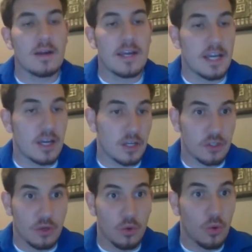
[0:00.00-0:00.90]

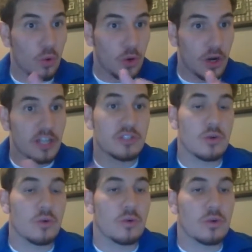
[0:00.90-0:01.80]
headhunter or
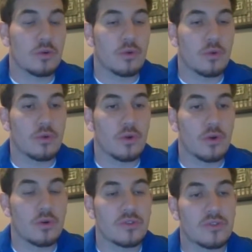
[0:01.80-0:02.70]
external
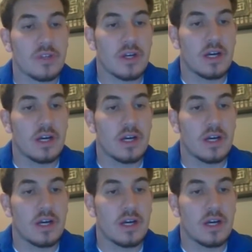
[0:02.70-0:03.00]
recruiter's